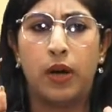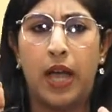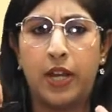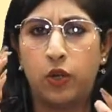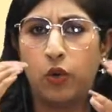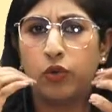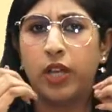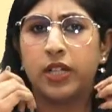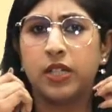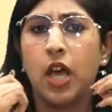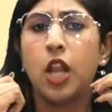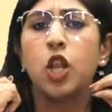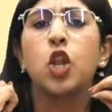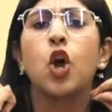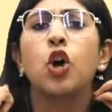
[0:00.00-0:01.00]
know that
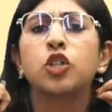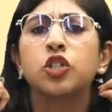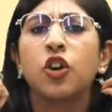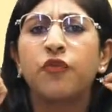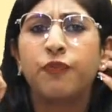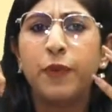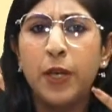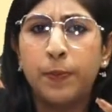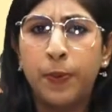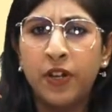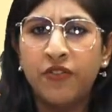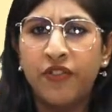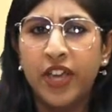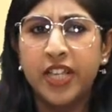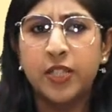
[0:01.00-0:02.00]
a lot of people
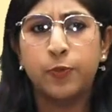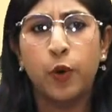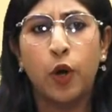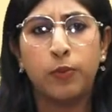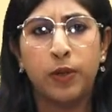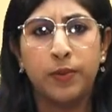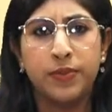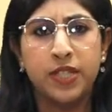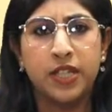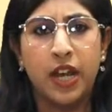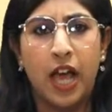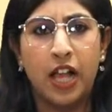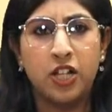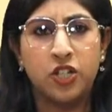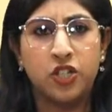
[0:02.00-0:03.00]
face problems in
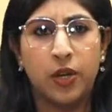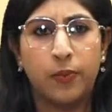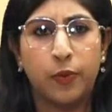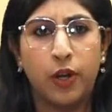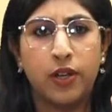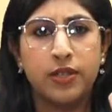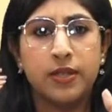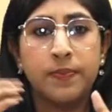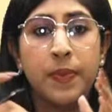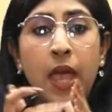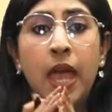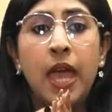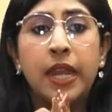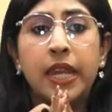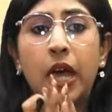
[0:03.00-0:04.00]
algebras.
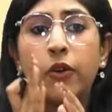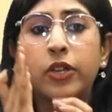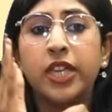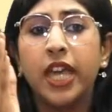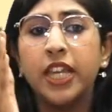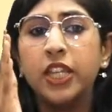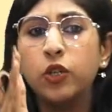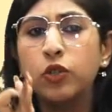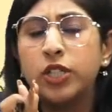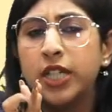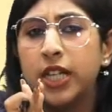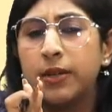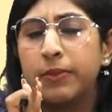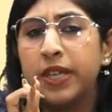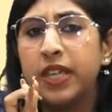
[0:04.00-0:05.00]
Now can you
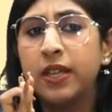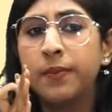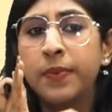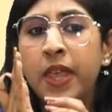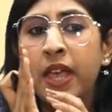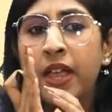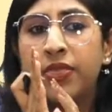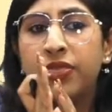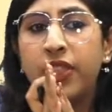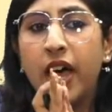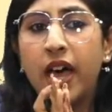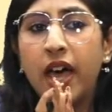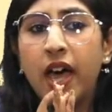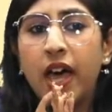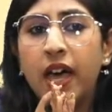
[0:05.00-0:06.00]
tell me
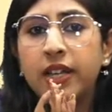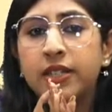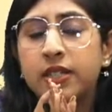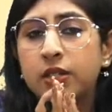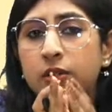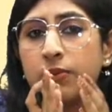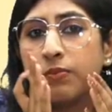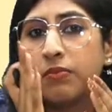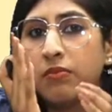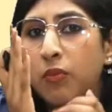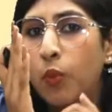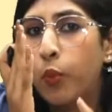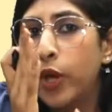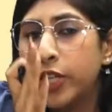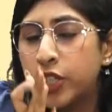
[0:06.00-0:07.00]
that
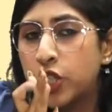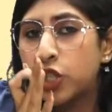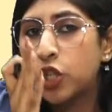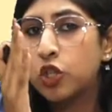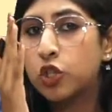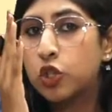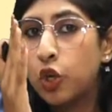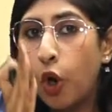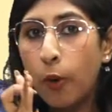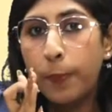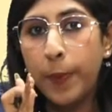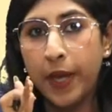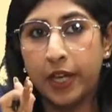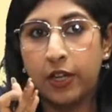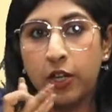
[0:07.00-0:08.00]
which
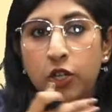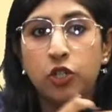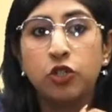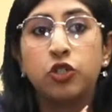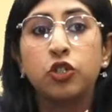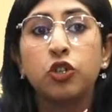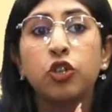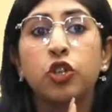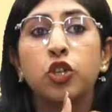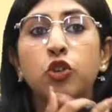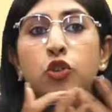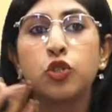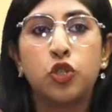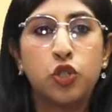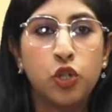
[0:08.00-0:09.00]
topic do
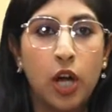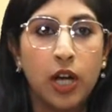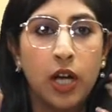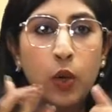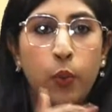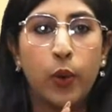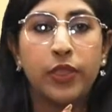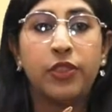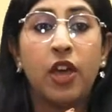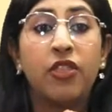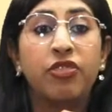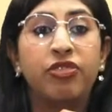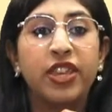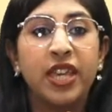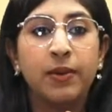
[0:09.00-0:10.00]
you struggle with
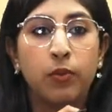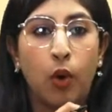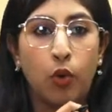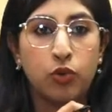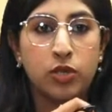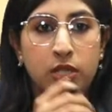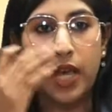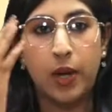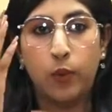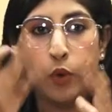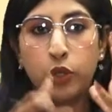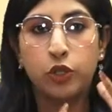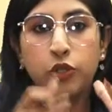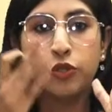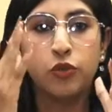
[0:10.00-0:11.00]
the most? I
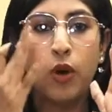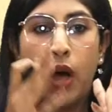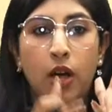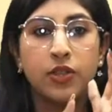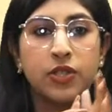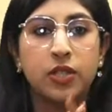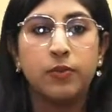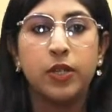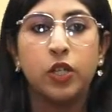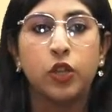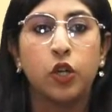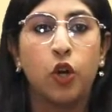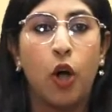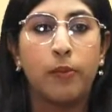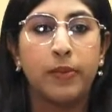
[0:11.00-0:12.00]
want you to answer me in the
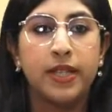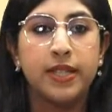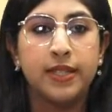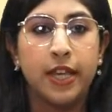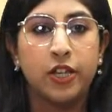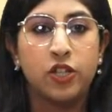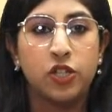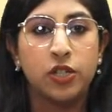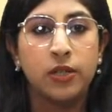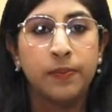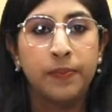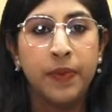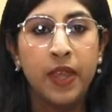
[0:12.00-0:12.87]
comment section.